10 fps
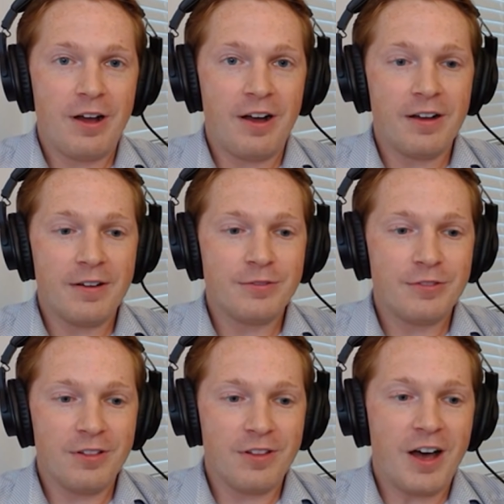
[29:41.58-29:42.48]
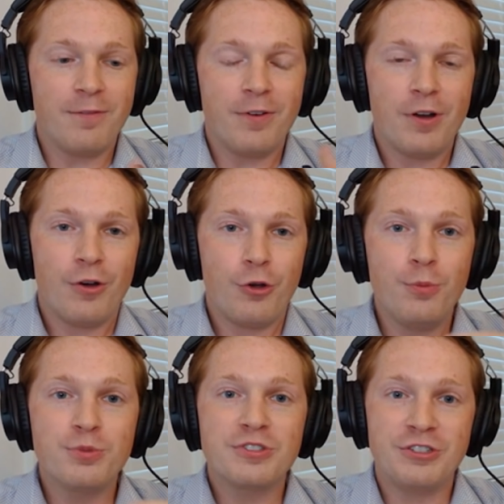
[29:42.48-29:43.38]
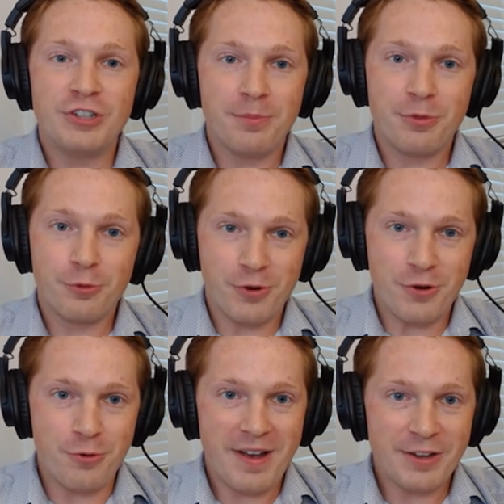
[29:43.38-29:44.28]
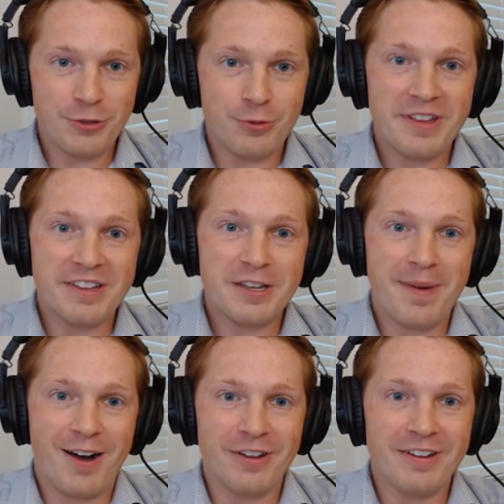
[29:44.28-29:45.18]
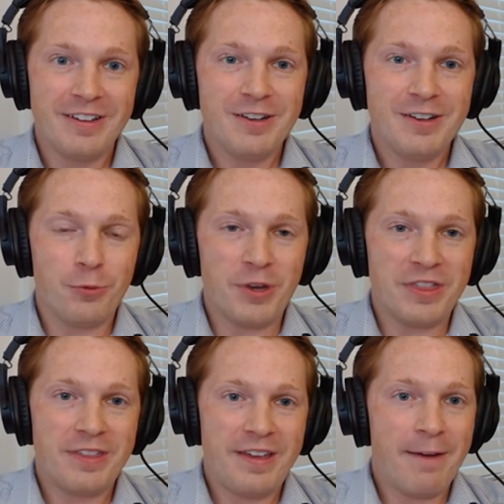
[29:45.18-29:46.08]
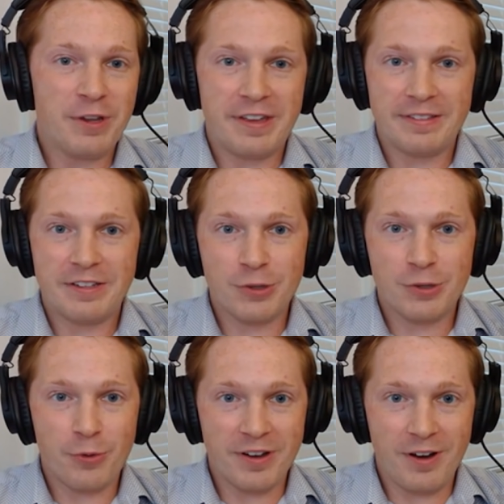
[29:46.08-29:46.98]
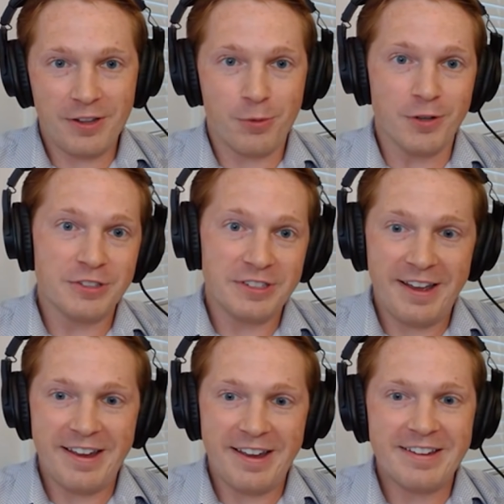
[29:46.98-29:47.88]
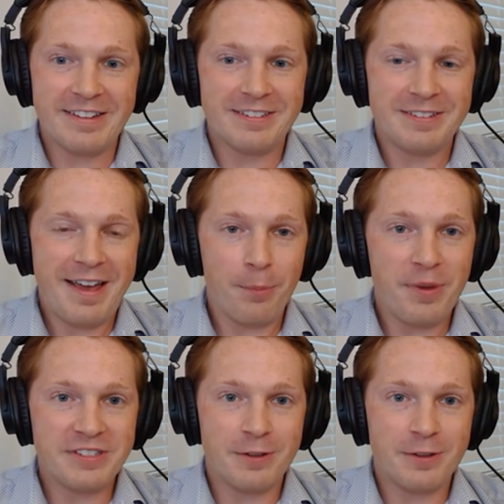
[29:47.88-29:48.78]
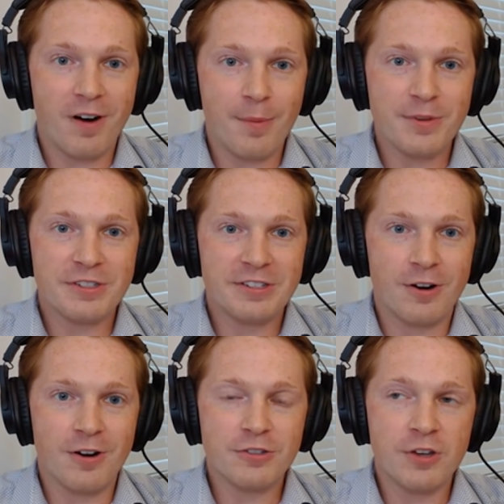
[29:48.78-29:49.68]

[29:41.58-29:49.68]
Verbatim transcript: uh, a lot of hoops to jump through as you think about it, with everything that's going on in the world today and how busy the pharmacies are.